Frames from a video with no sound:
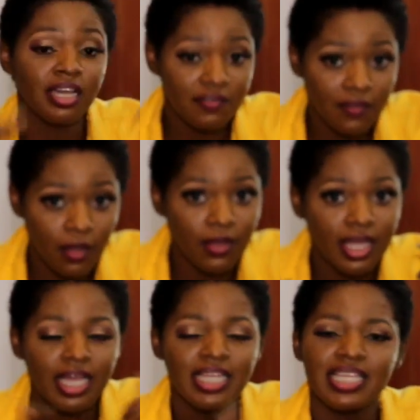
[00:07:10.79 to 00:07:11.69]
Second of
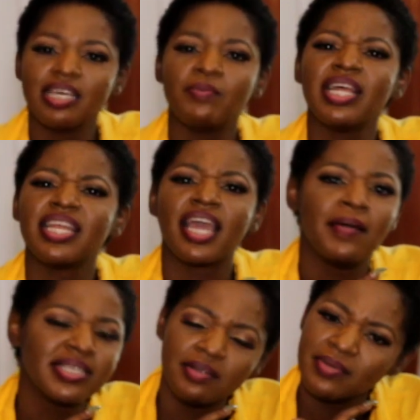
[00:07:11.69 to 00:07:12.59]
all, they said, what are the
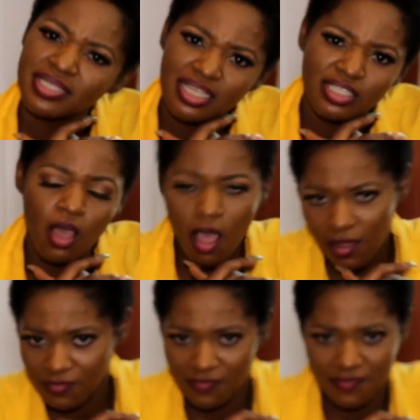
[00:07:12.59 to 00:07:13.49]
characteristics
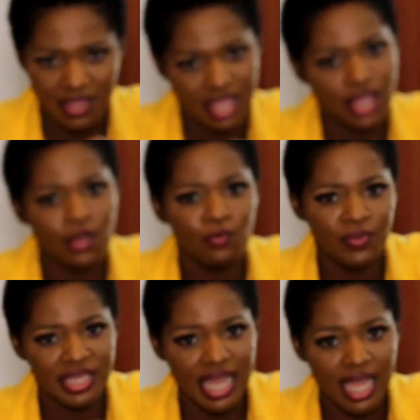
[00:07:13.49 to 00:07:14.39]
of a
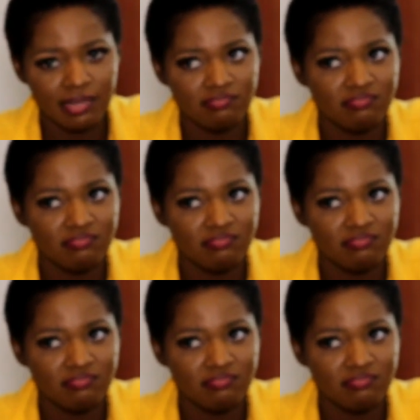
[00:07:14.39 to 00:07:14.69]
winner?